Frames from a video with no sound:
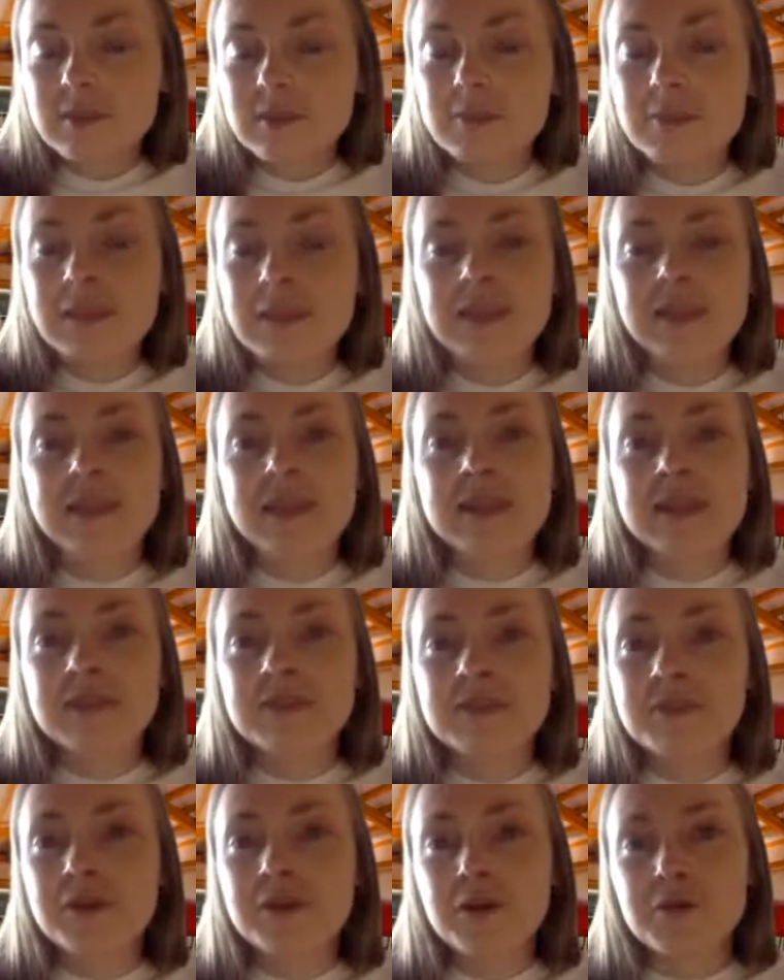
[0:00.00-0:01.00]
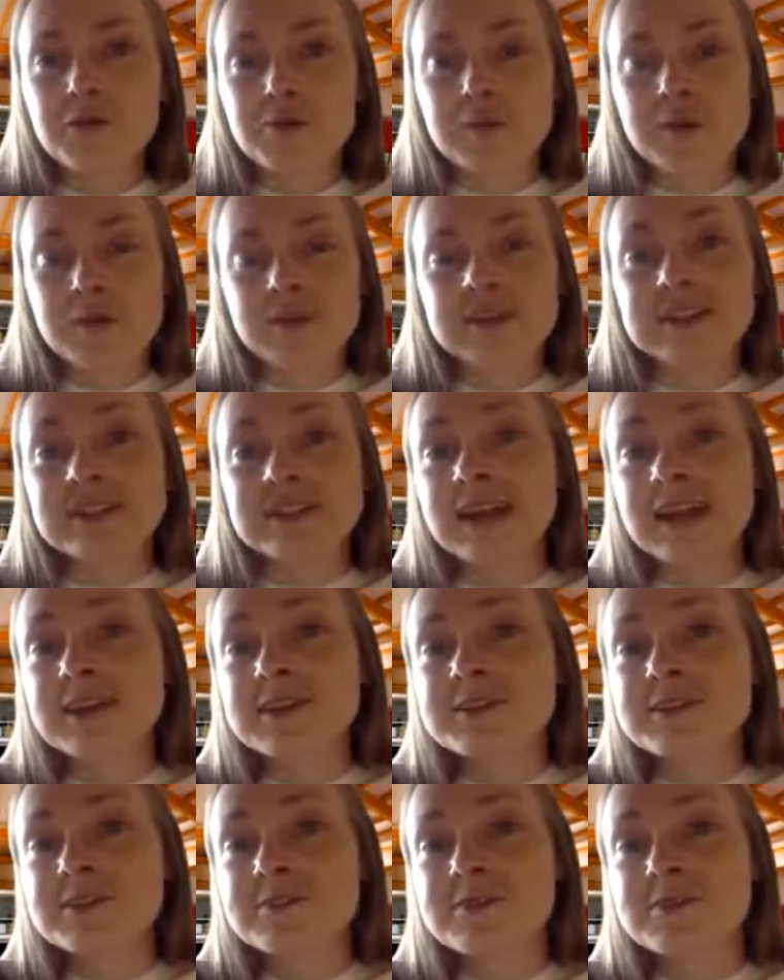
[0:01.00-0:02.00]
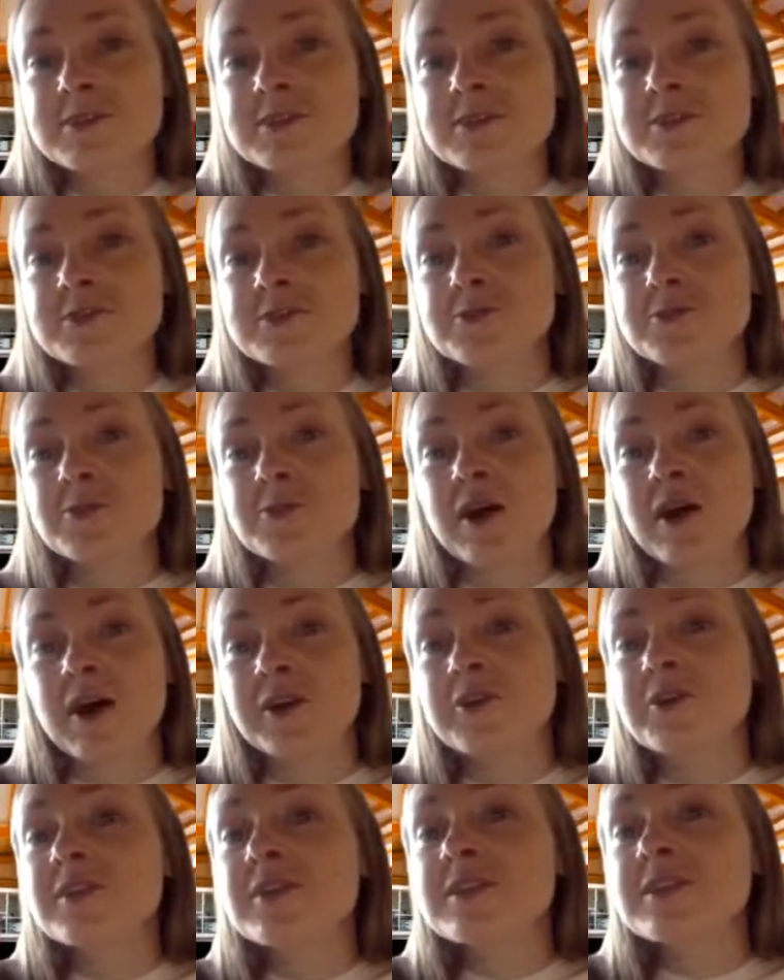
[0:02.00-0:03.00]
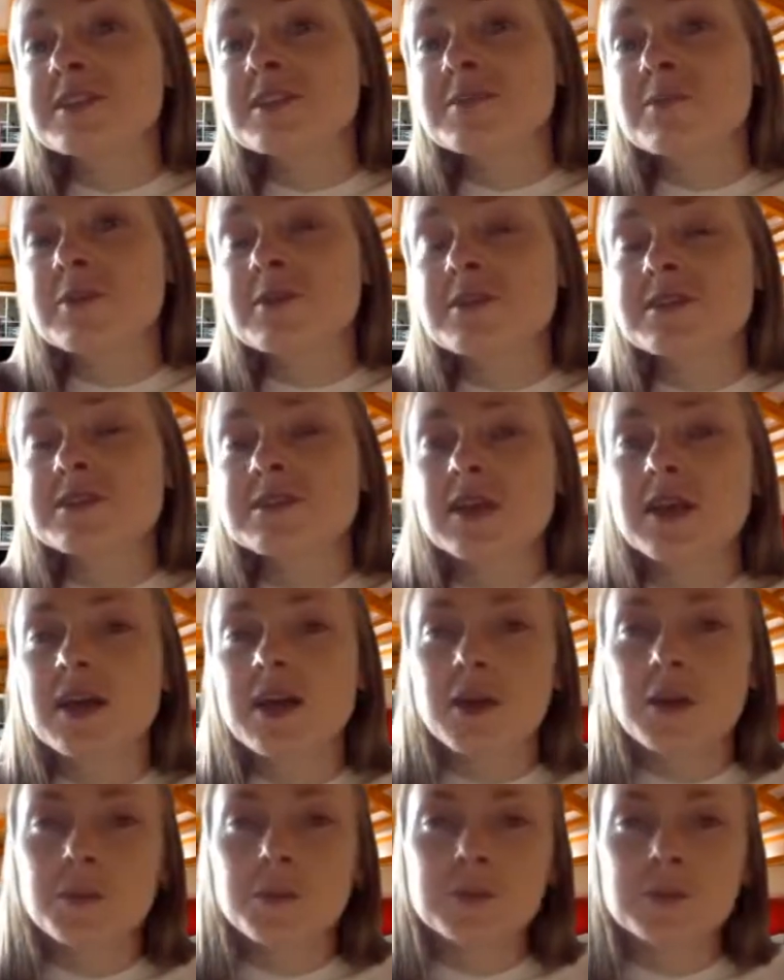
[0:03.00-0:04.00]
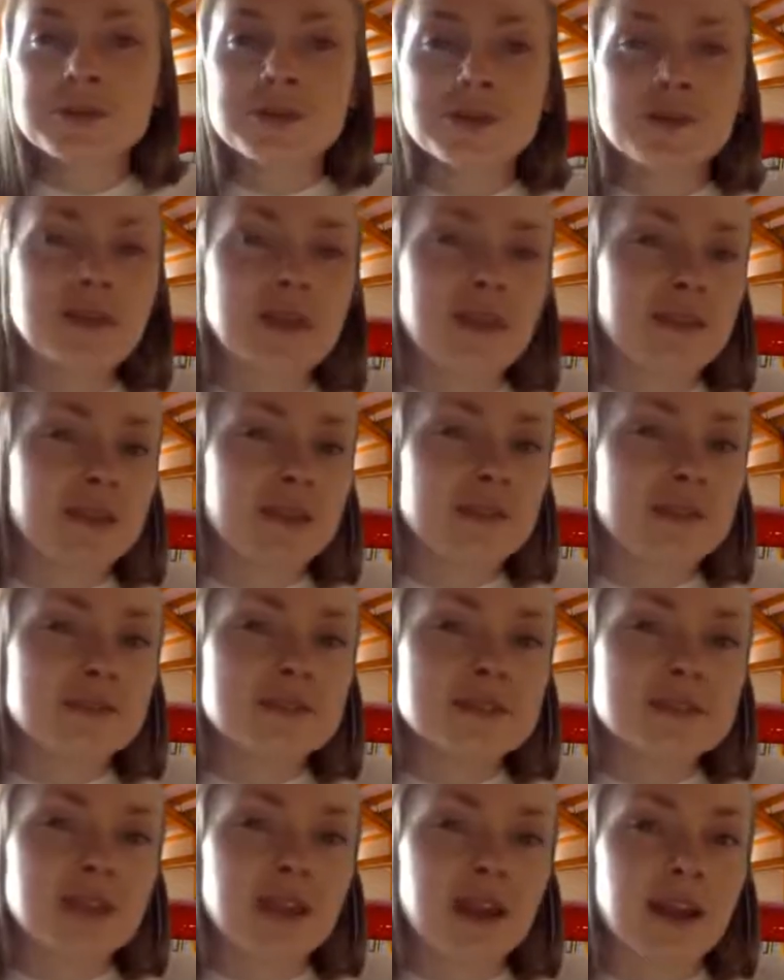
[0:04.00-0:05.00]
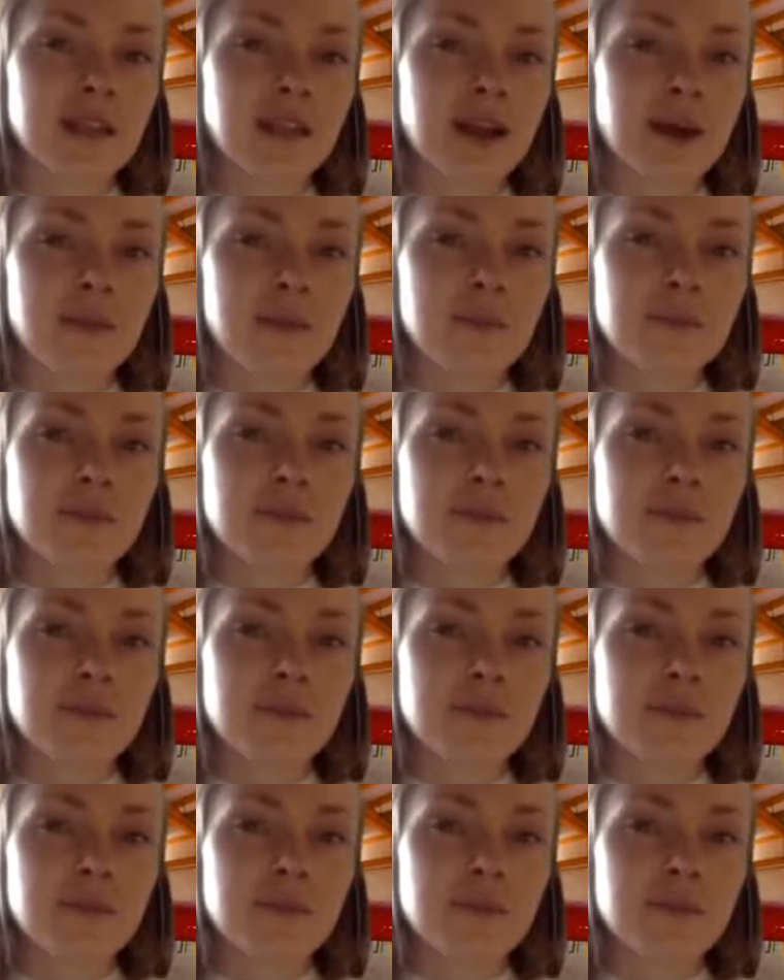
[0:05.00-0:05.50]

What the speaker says: Meaning that if you go from having 10 customers to 100 customers, would you then need to scale up